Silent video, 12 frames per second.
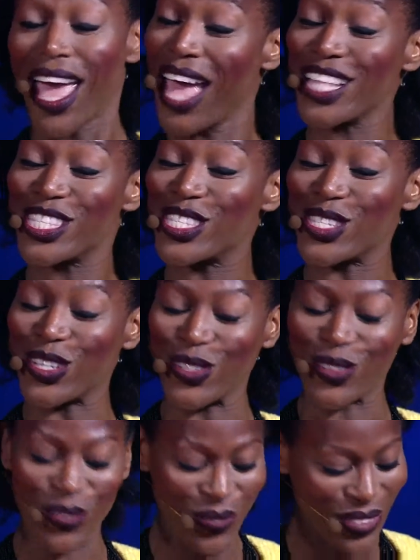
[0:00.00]
And
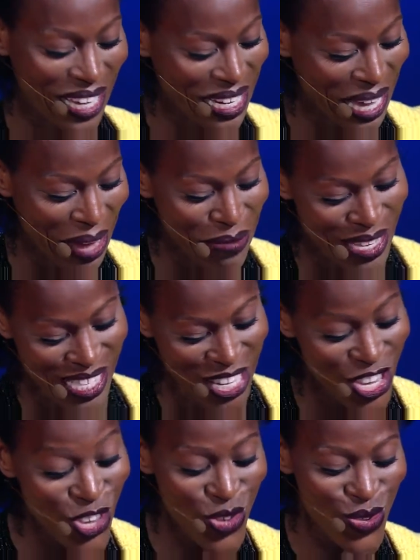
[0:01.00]
so, it came as a
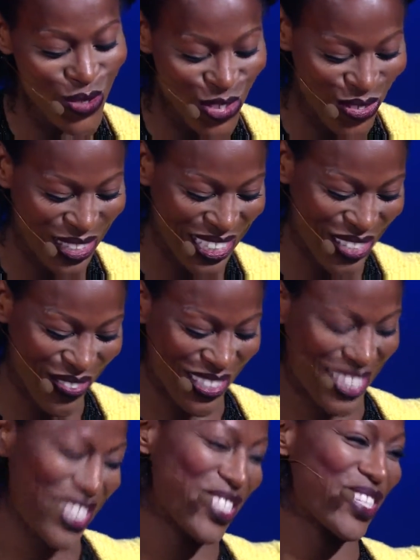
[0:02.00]
huge relief
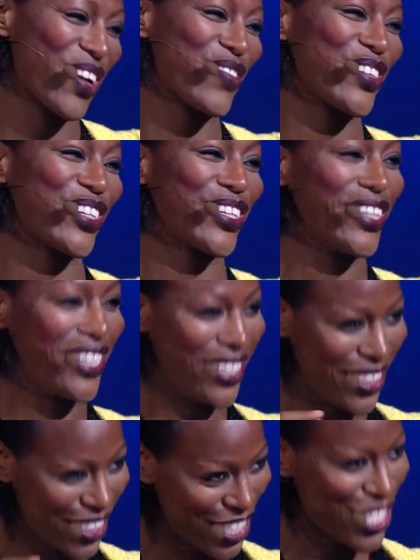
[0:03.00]
to discover
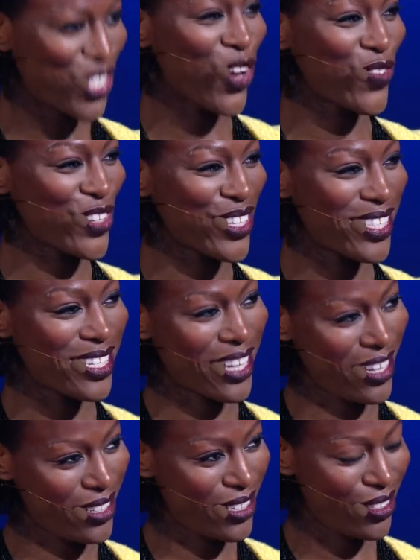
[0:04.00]
the sovereign
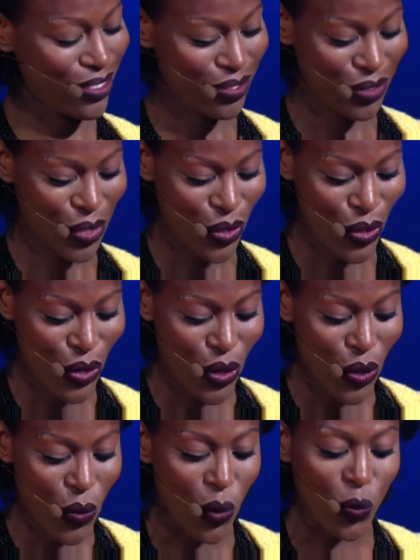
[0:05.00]
state.
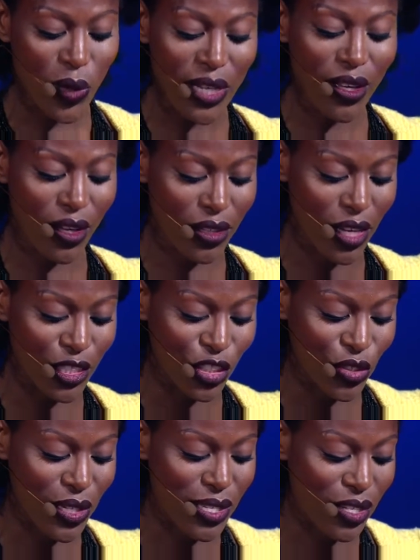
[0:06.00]
What we call
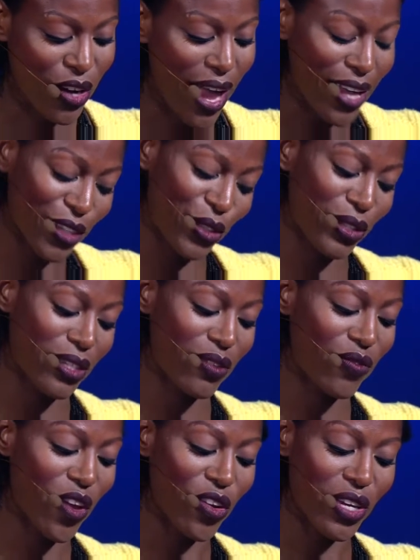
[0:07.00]
countries are actually
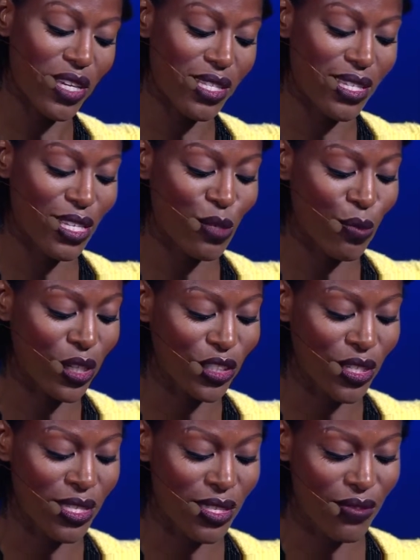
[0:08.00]
various
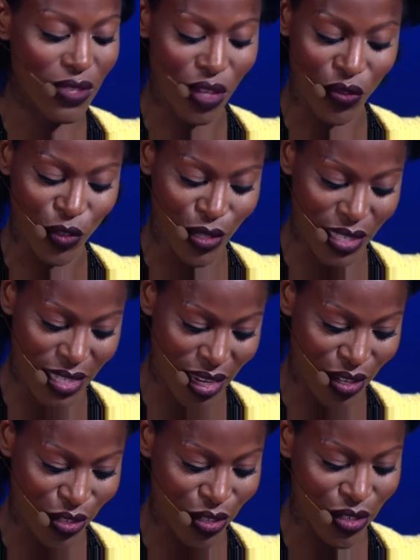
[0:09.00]
expressions of sovereign
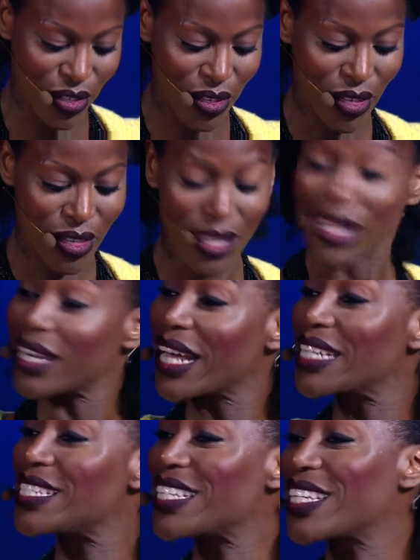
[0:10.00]
statehood, an
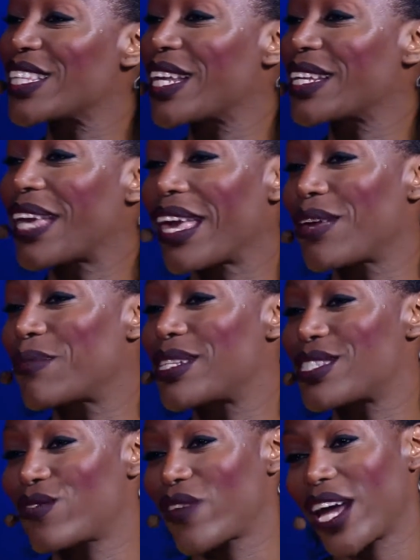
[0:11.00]
idea that came
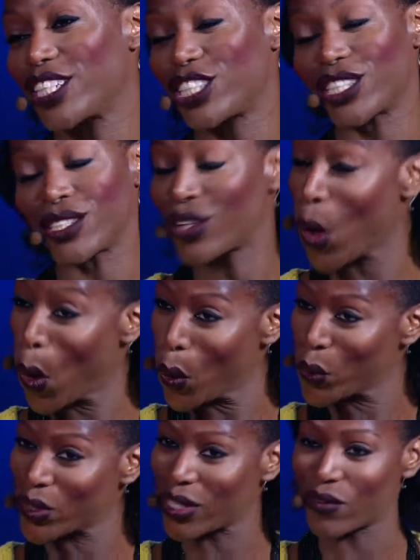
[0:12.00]
into fashion
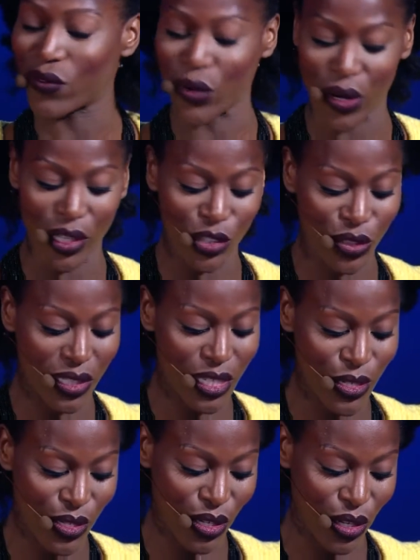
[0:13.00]
only 400
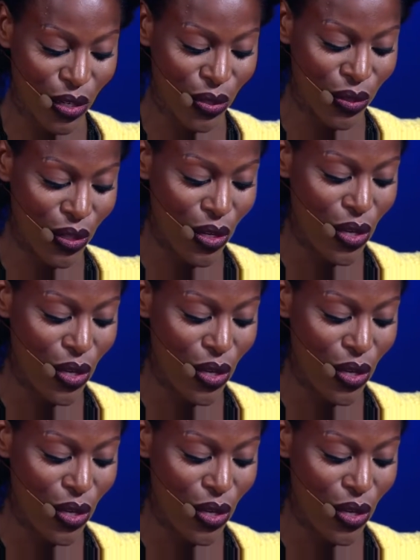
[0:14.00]
years ago.